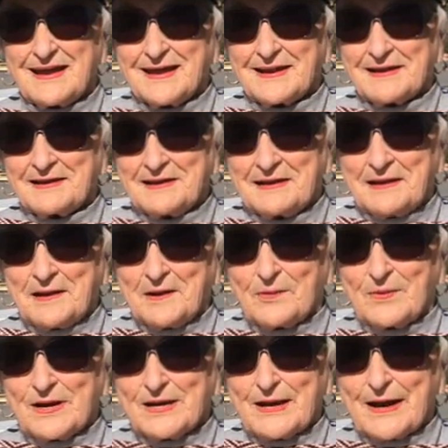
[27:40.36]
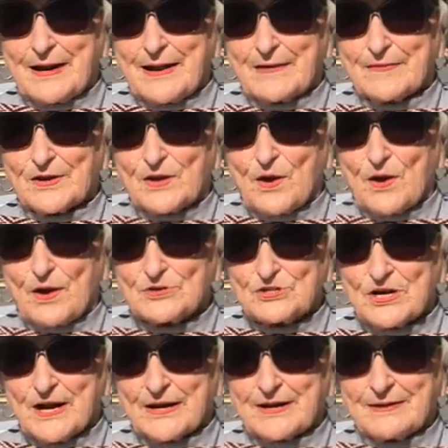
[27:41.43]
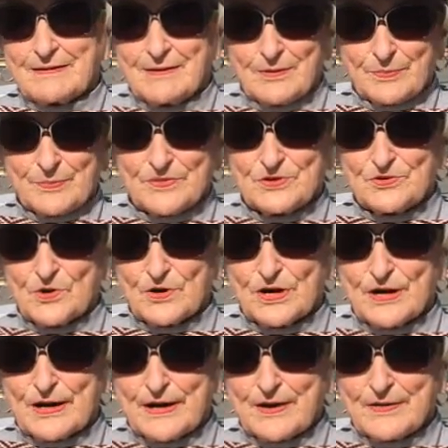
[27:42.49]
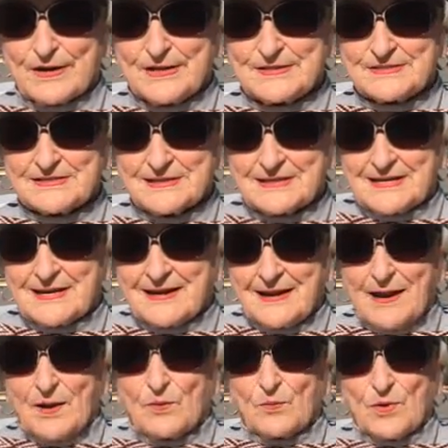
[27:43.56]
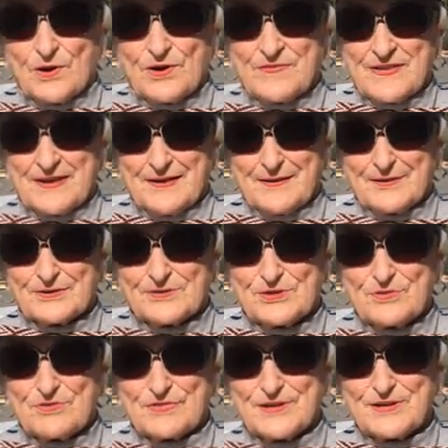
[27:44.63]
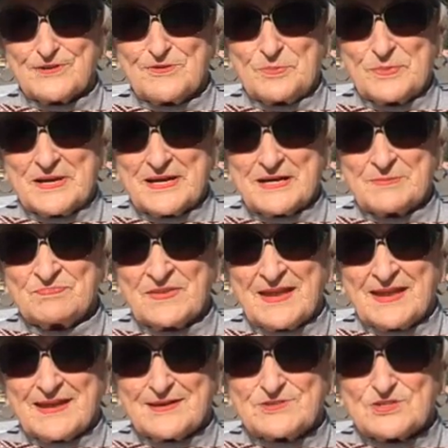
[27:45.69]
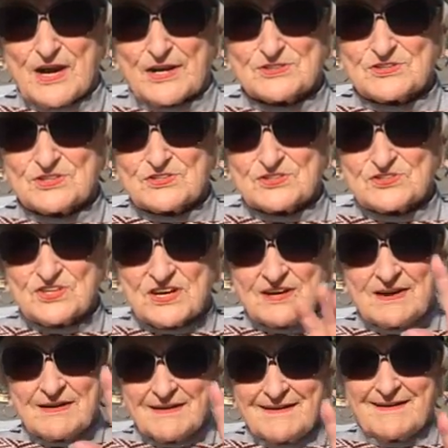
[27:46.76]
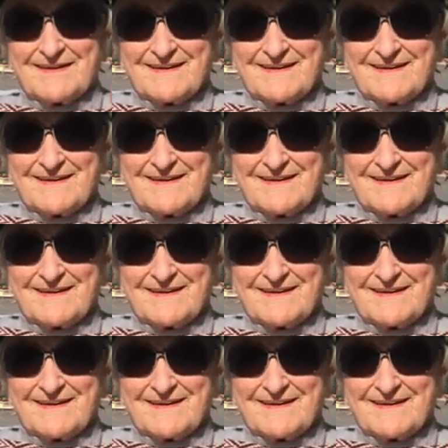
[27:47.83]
And we got out of the car. Jack opened the door and got out and he said, where in the hell do you think you've been? Jack says, see ya.